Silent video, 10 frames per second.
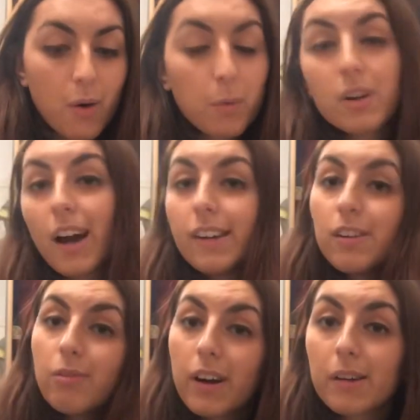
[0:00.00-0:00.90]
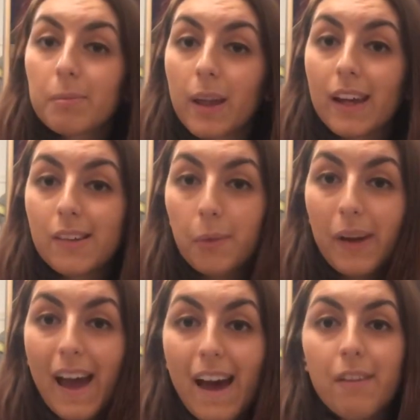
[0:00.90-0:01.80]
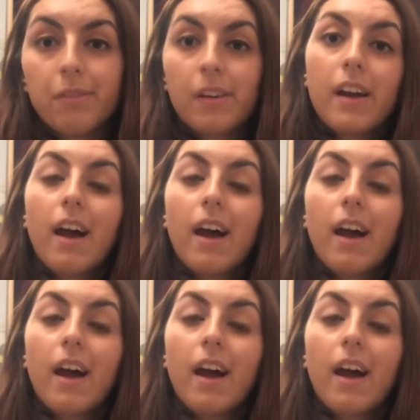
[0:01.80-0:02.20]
What kind of record player do I have?